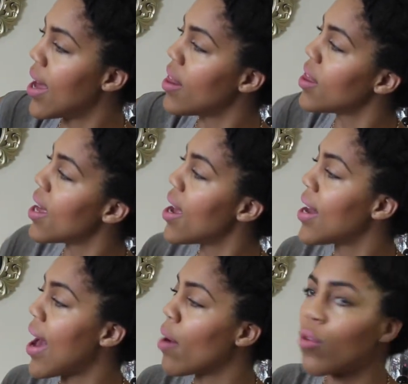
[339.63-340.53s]
and
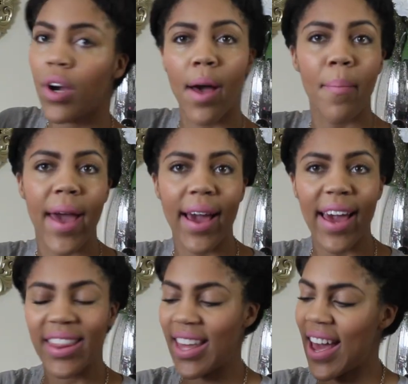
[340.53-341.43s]
then I will come
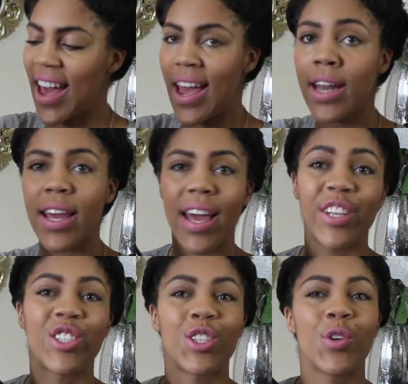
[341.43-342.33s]
back at the end
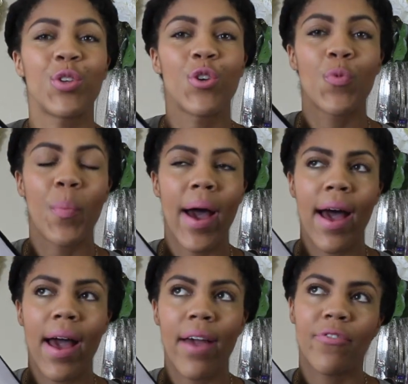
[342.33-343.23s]
and show you
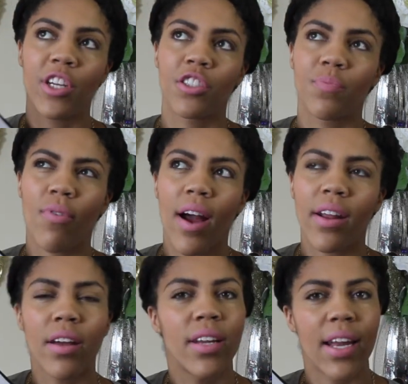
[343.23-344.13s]
my finished
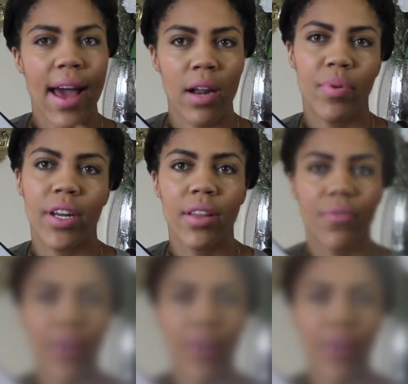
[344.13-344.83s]
product and how to put it in